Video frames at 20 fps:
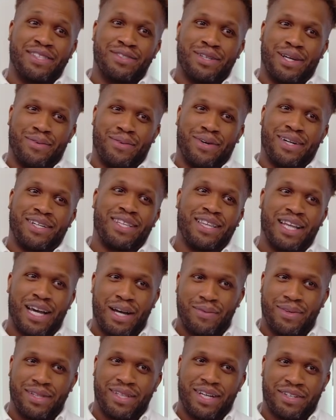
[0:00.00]
So I worked a
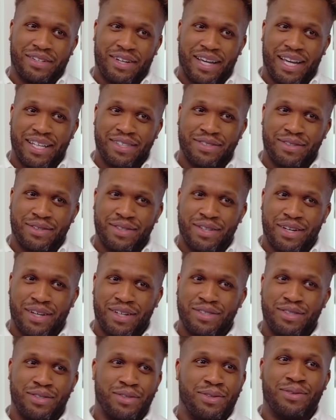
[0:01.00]
lot with Dr. Hansel
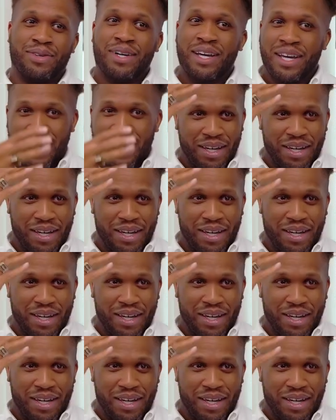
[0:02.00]
Tux, who